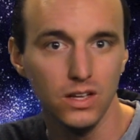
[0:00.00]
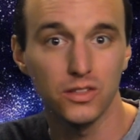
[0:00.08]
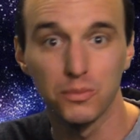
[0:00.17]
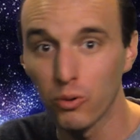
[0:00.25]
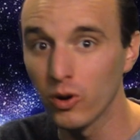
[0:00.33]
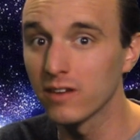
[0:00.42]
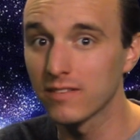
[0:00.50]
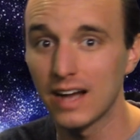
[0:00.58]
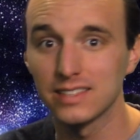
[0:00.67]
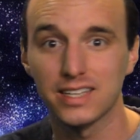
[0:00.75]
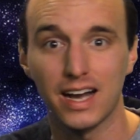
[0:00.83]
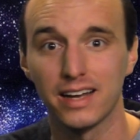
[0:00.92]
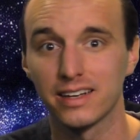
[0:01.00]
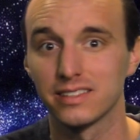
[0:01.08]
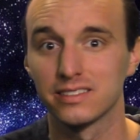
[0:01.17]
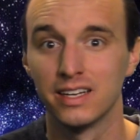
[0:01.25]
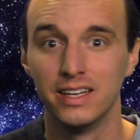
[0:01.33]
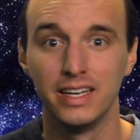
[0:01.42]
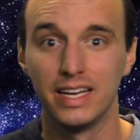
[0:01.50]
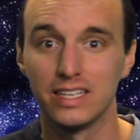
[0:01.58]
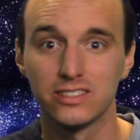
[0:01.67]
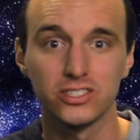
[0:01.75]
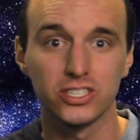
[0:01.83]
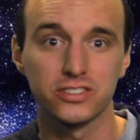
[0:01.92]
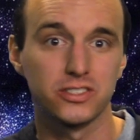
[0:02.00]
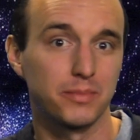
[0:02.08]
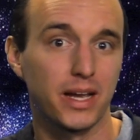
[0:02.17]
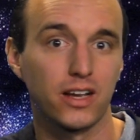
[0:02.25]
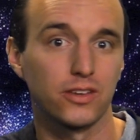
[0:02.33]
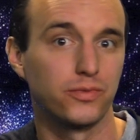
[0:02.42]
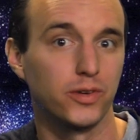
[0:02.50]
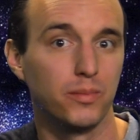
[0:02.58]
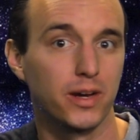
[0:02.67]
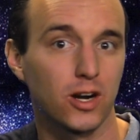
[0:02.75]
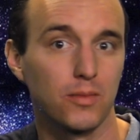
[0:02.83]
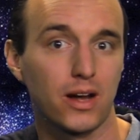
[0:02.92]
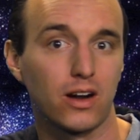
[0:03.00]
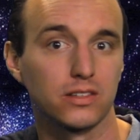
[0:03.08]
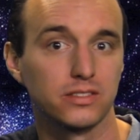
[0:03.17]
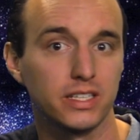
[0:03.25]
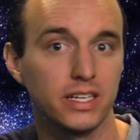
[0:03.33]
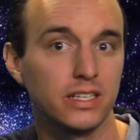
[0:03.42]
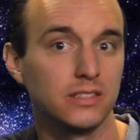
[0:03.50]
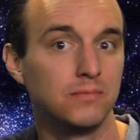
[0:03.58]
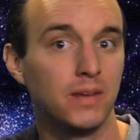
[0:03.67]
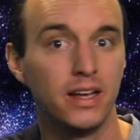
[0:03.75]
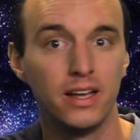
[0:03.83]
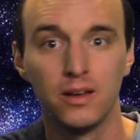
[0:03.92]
The point of God's kindness isn't just to make us feel better about our sin.